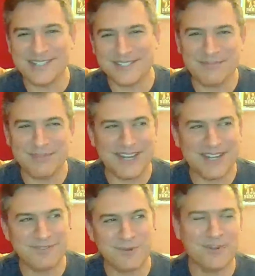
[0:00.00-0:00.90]
It's something
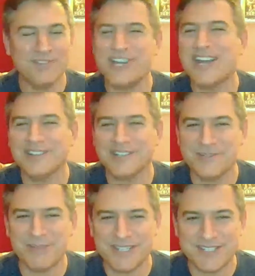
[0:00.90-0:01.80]
I've sort of
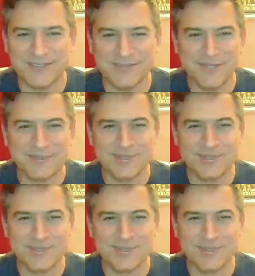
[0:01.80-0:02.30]
challenged myself to.